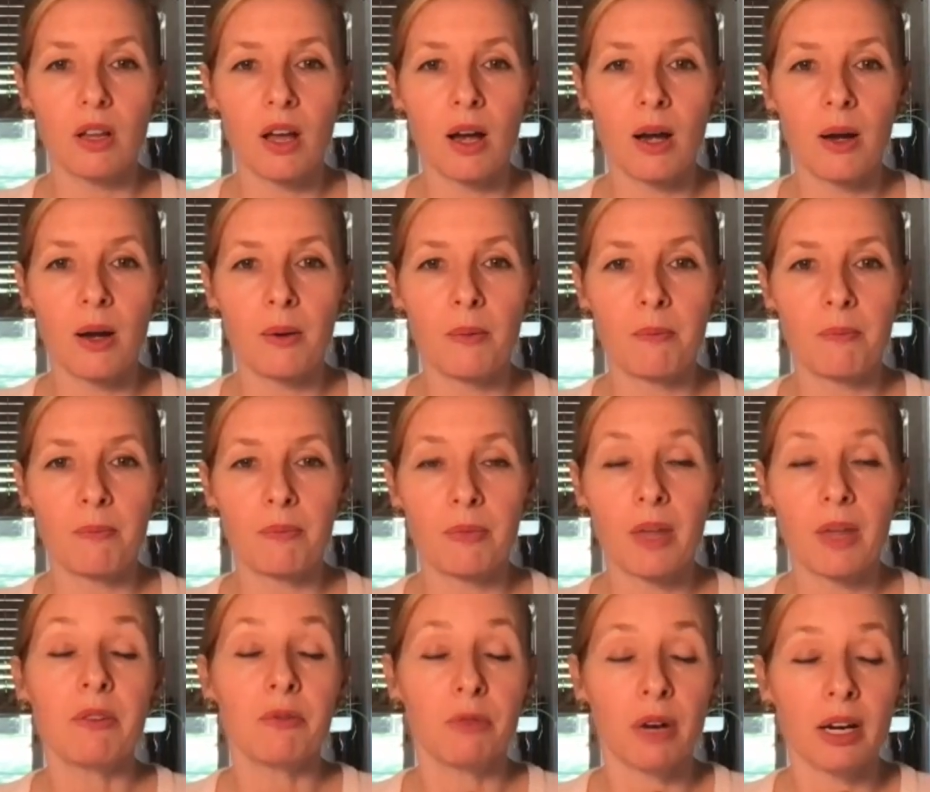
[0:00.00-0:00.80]

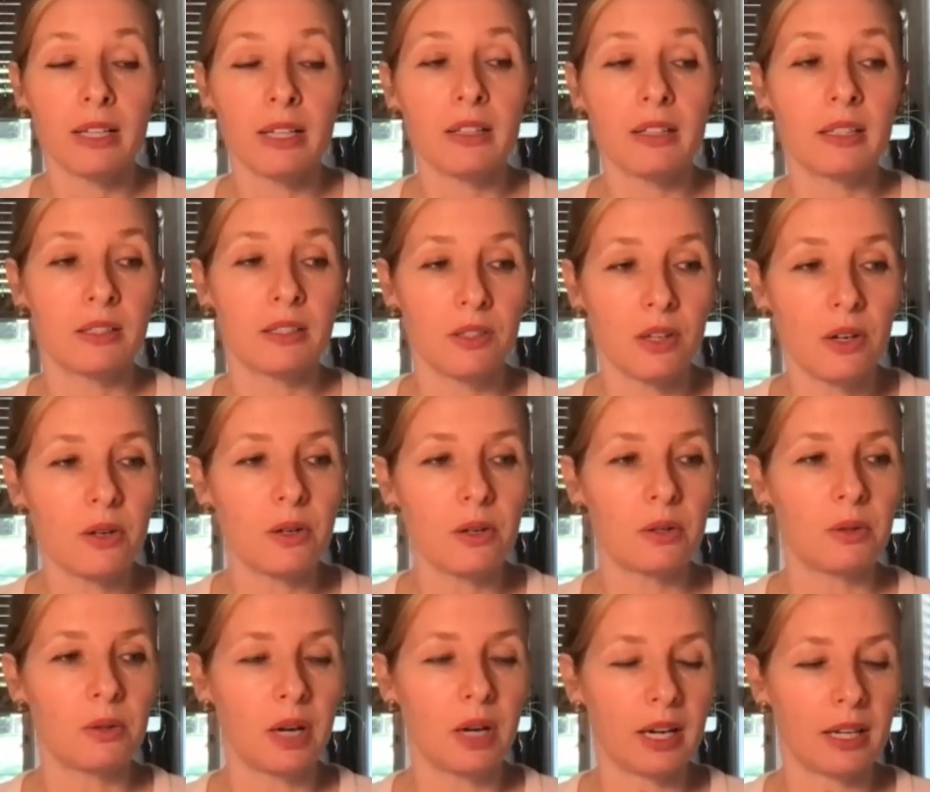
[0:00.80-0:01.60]
um, and rightly
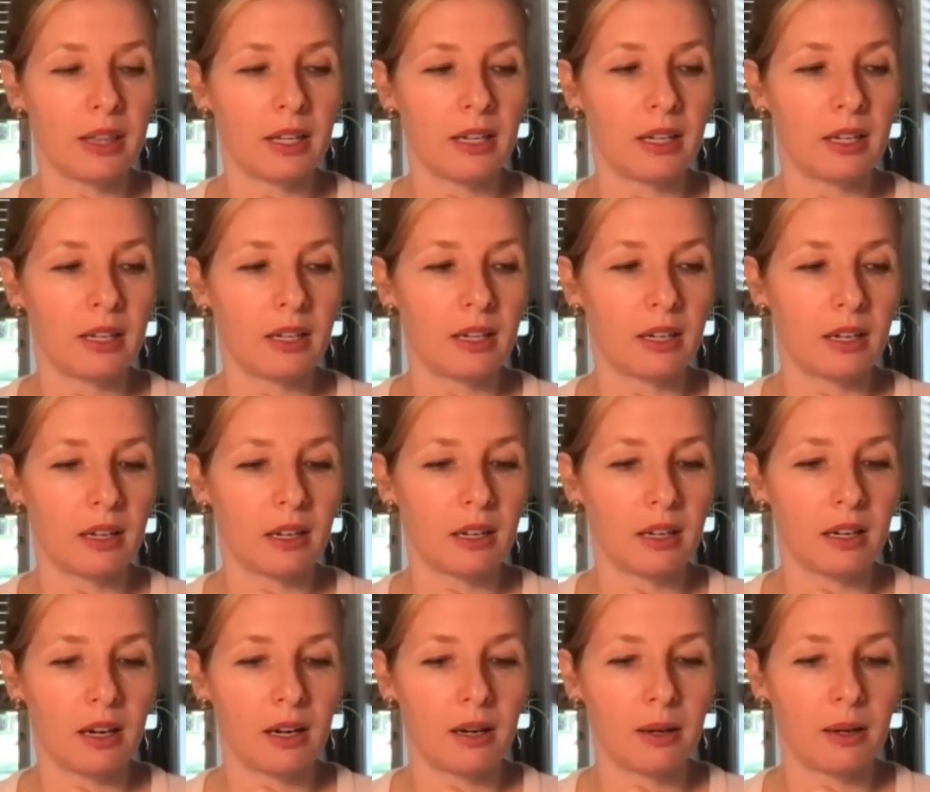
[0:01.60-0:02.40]
so, I think,
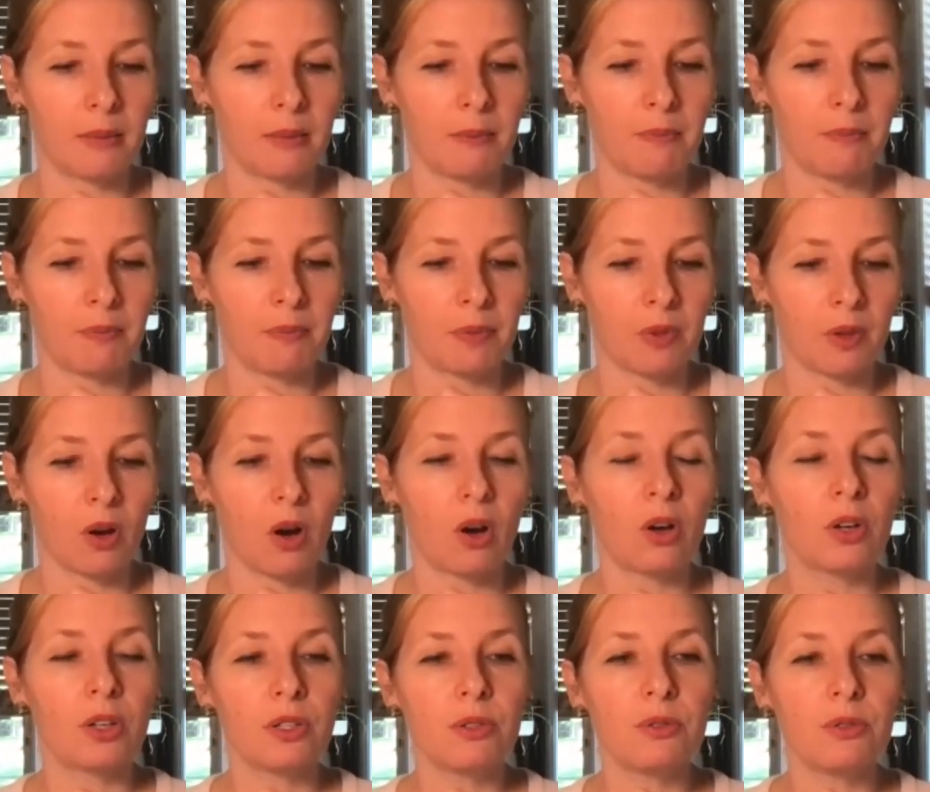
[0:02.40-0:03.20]
um,
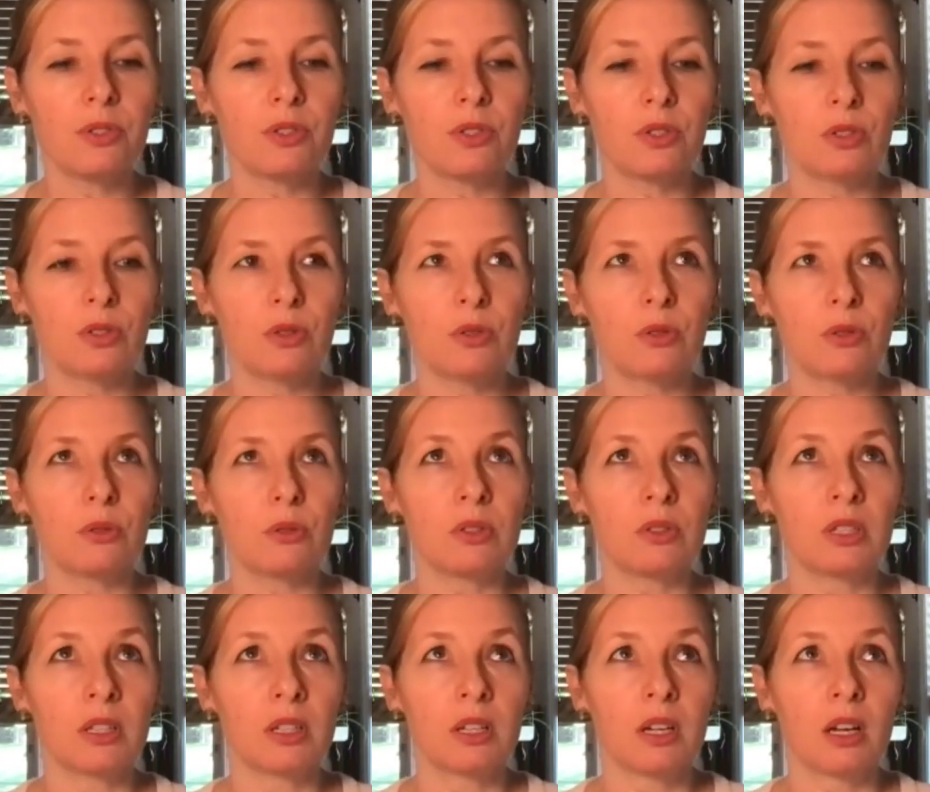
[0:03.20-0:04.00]
are used
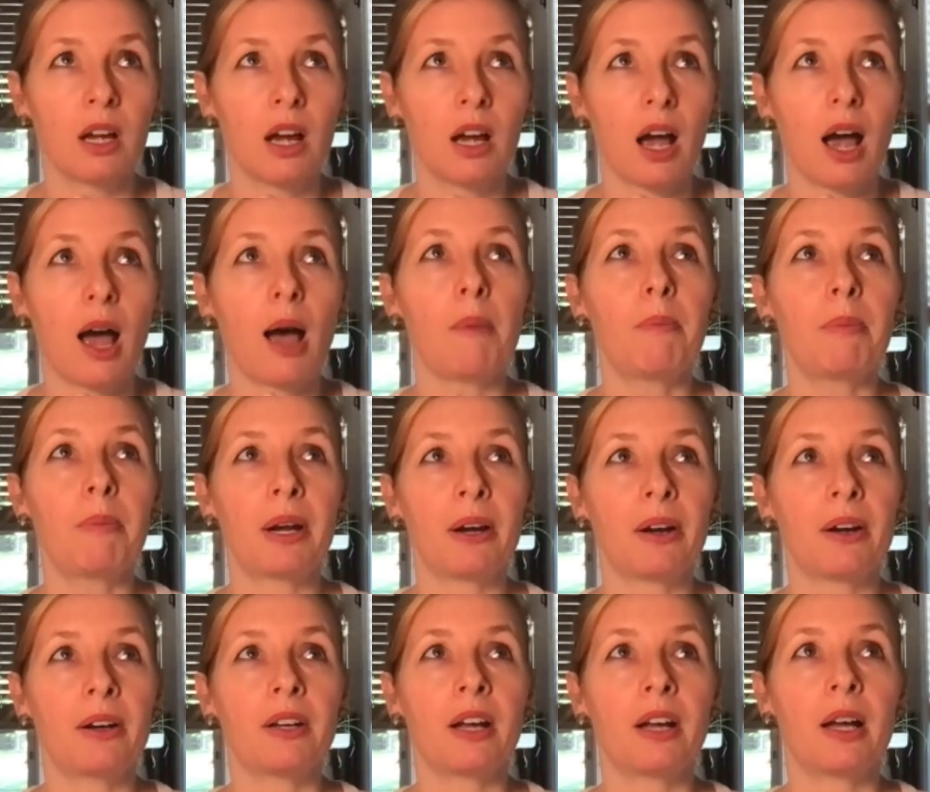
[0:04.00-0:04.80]
to a
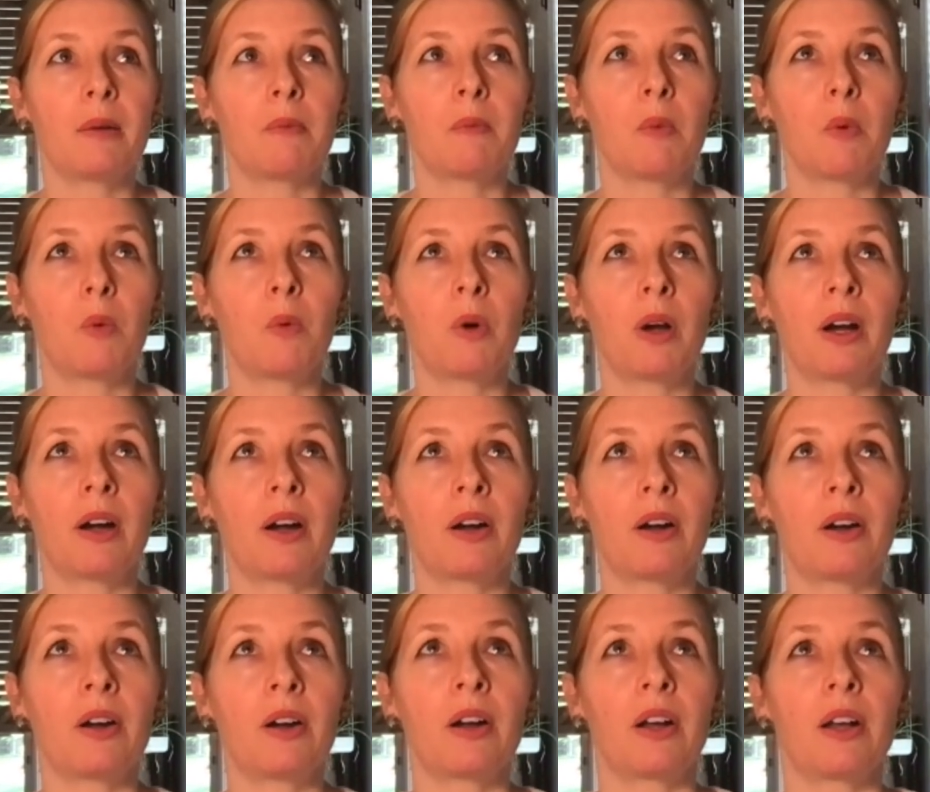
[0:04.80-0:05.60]
paradigm
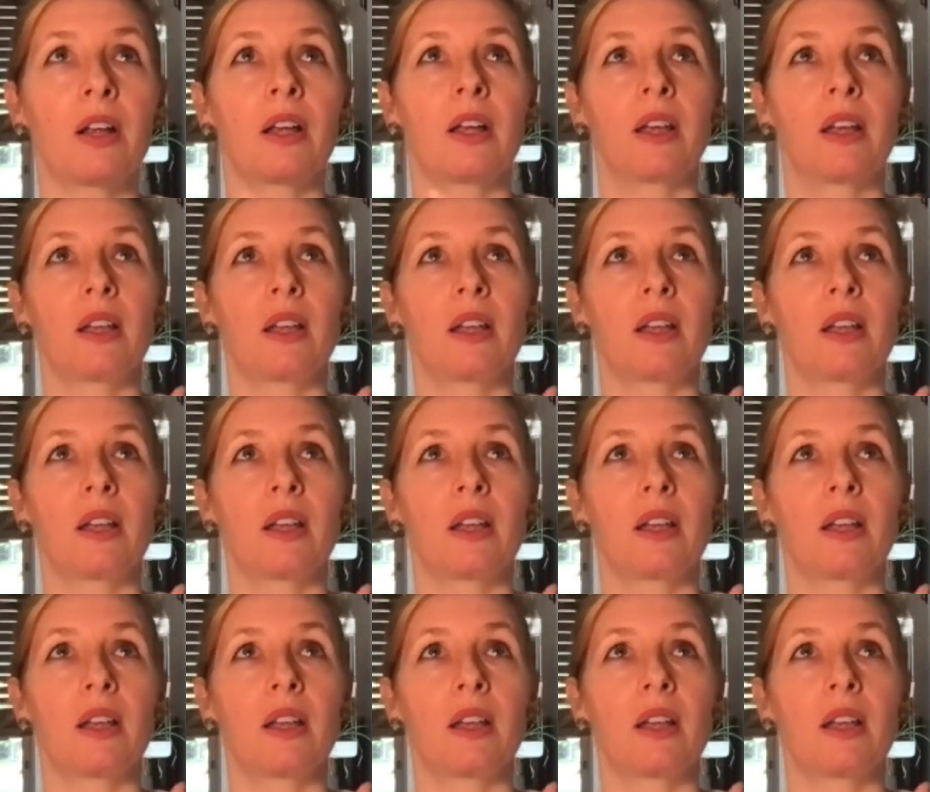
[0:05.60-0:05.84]
where